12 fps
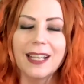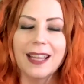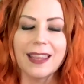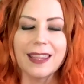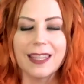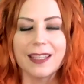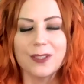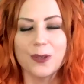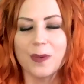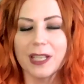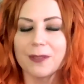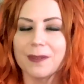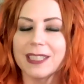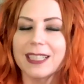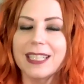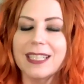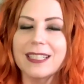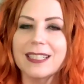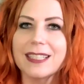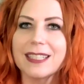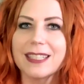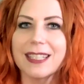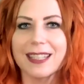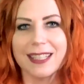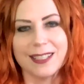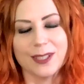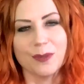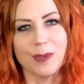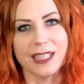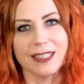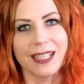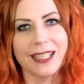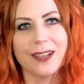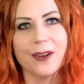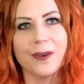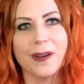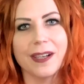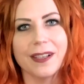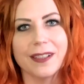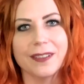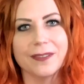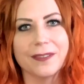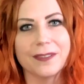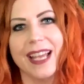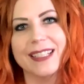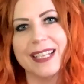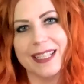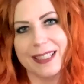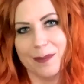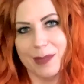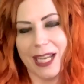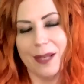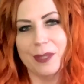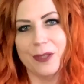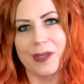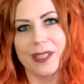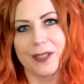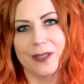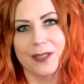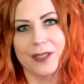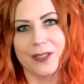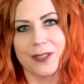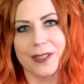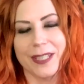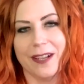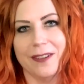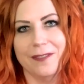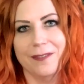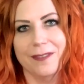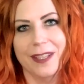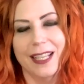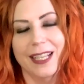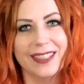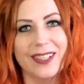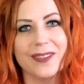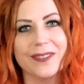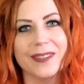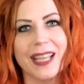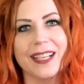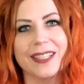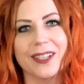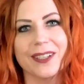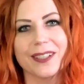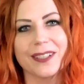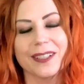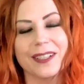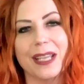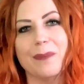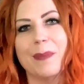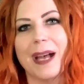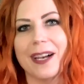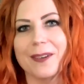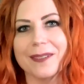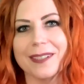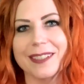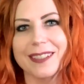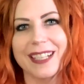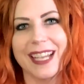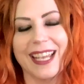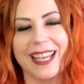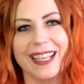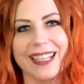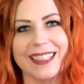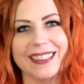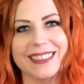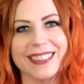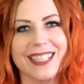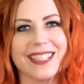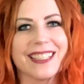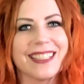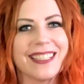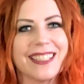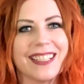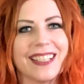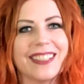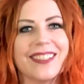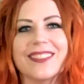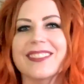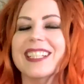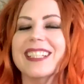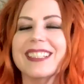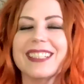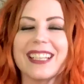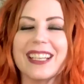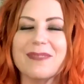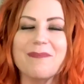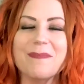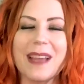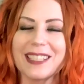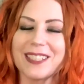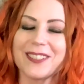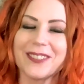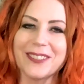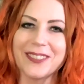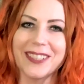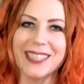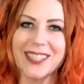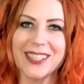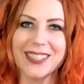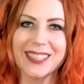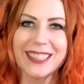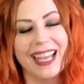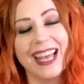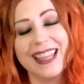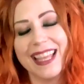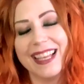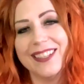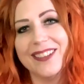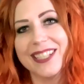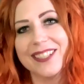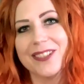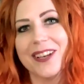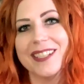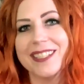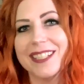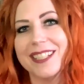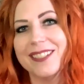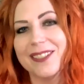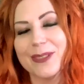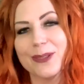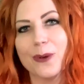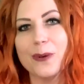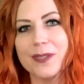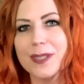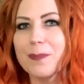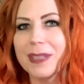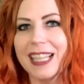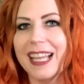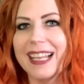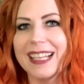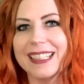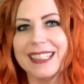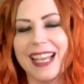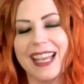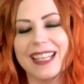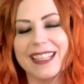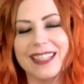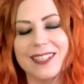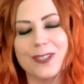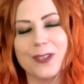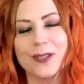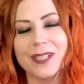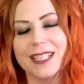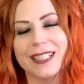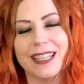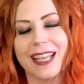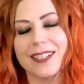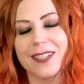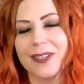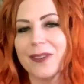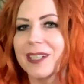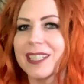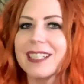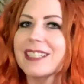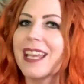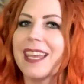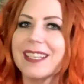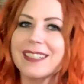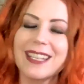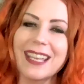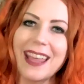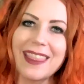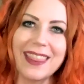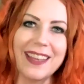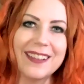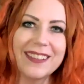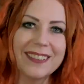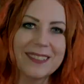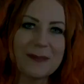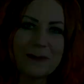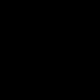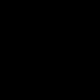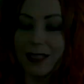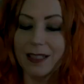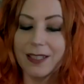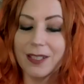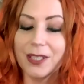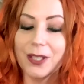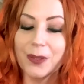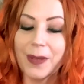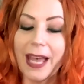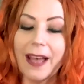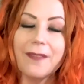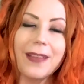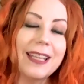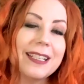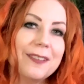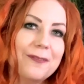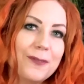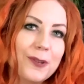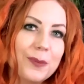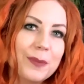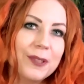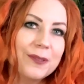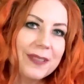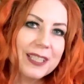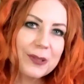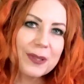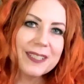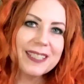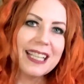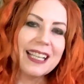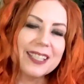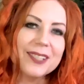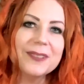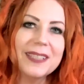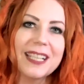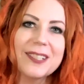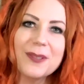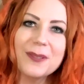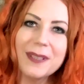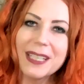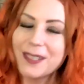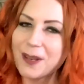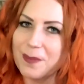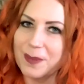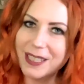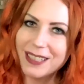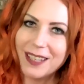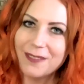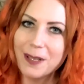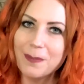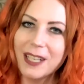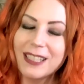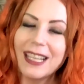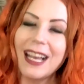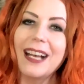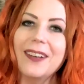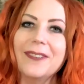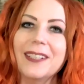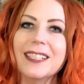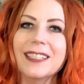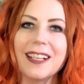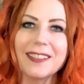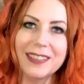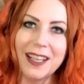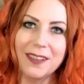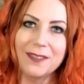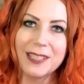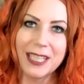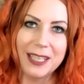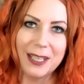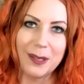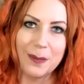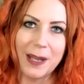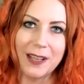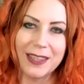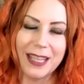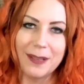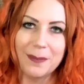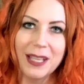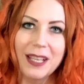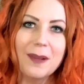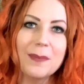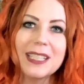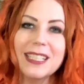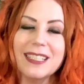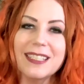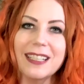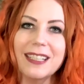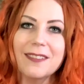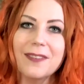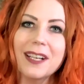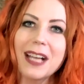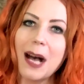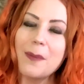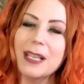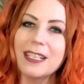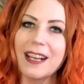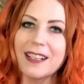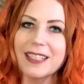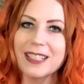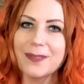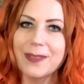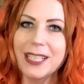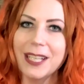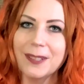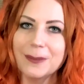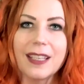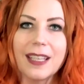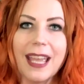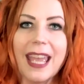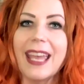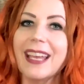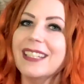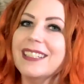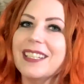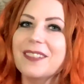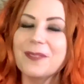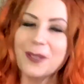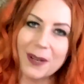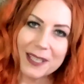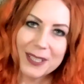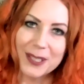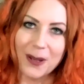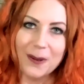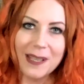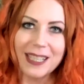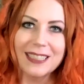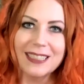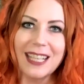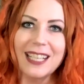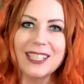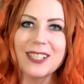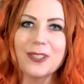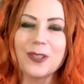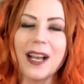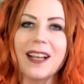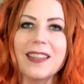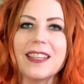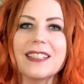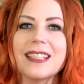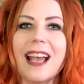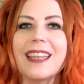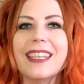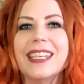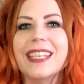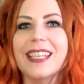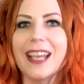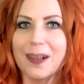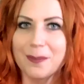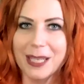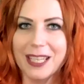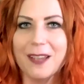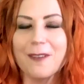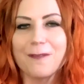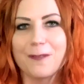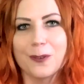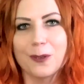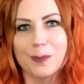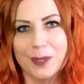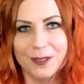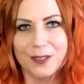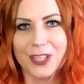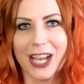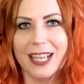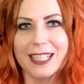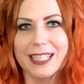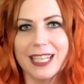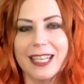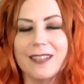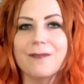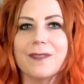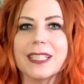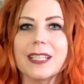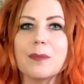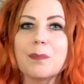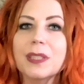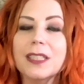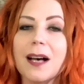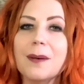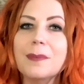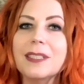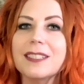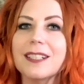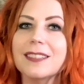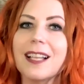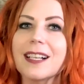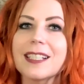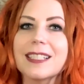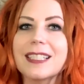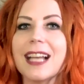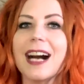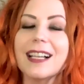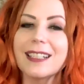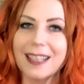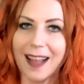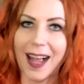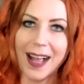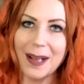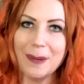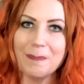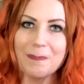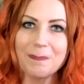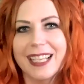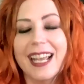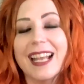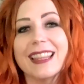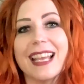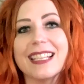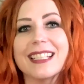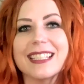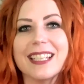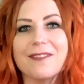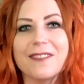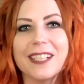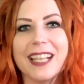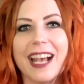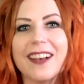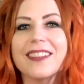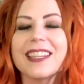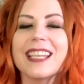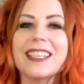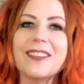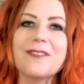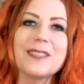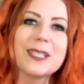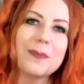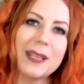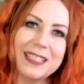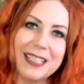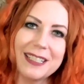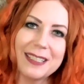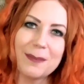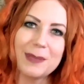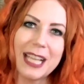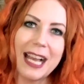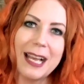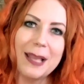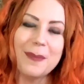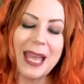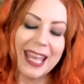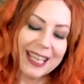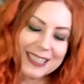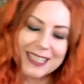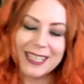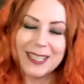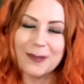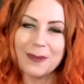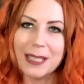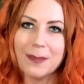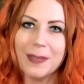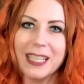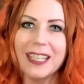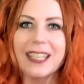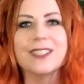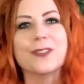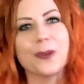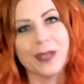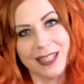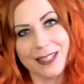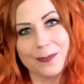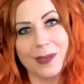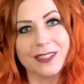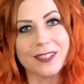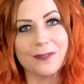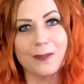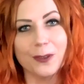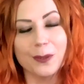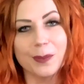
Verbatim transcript: the things you want to release, the things you want to let go of, and take some time to encourage yourself know that you're empowered and just a unique and magical creature, and that you can trust in your soul's plan and the journey that you're going to take to get there. Do you have any full moon rituals that you like to incorporate every month? I would love to hear about them. Please leave a comment on this video. And if you are so inclined to try this yummy full moon chai tea, visit plumdeluxe.com. That is it for now. Thank you for spending some time and tea with me. Enjoy this month's full